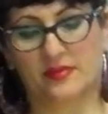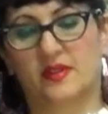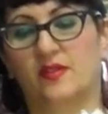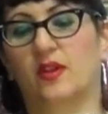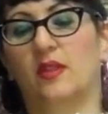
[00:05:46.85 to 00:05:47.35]

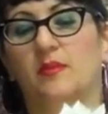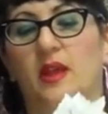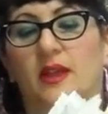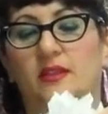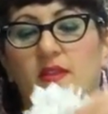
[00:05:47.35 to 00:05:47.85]
so you've got them
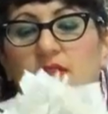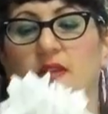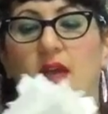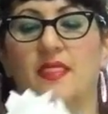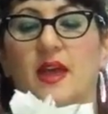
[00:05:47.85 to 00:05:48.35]
like this,
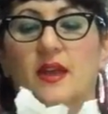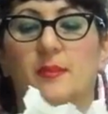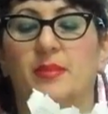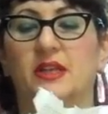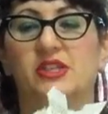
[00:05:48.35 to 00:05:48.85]
and then
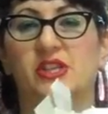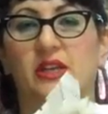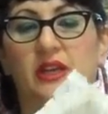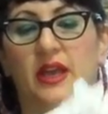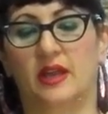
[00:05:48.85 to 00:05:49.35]
pinching
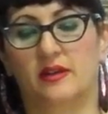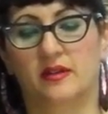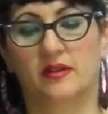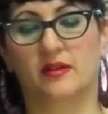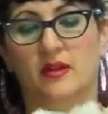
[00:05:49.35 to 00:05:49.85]
again,
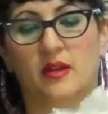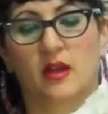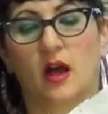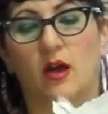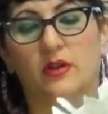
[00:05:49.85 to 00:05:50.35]

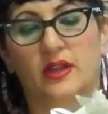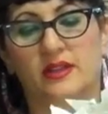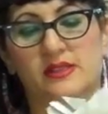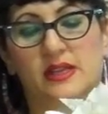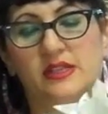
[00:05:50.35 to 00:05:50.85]
holding
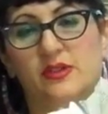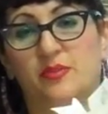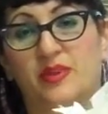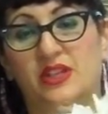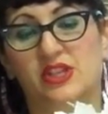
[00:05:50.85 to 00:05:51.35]
the centre
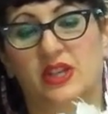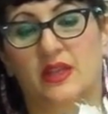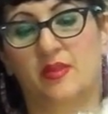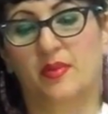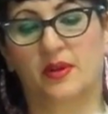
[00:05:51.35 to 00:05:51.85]
and pinching at
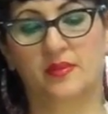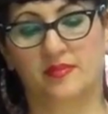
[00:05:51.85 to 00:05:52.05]
the bottom